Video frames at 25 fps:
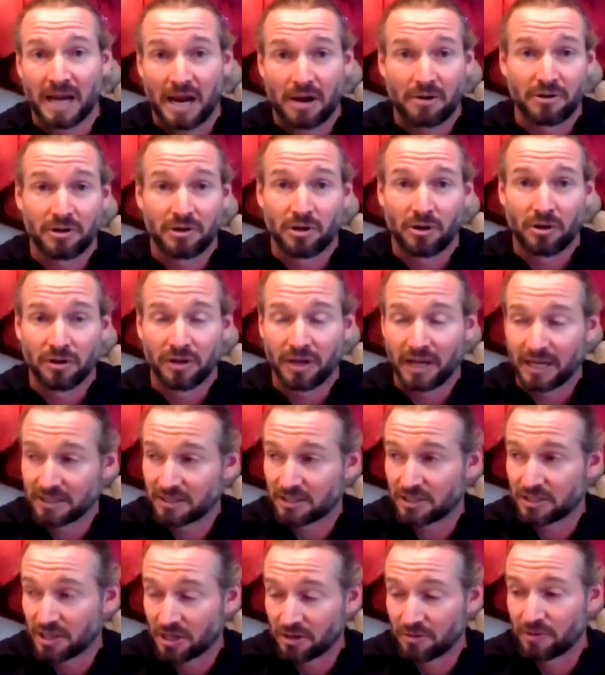carry on. I
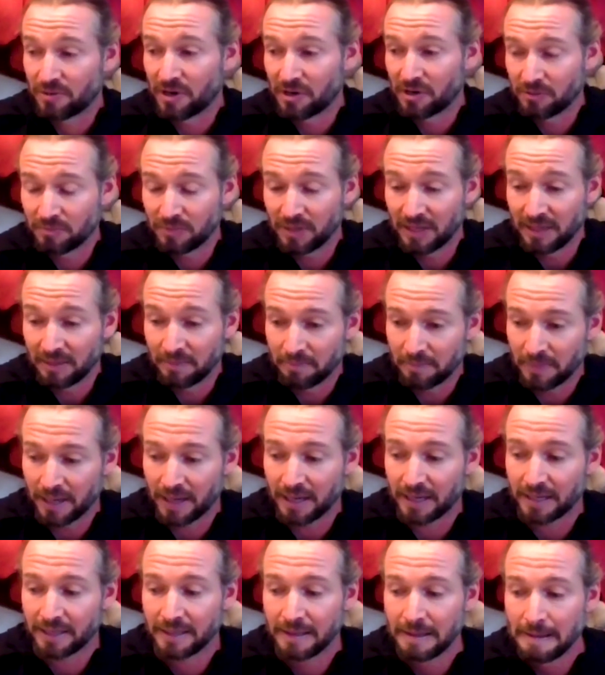had to turn around and limp
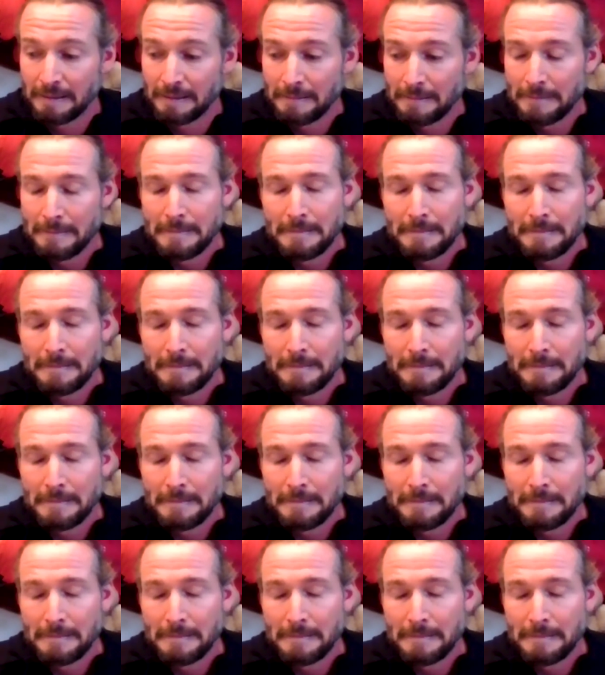back,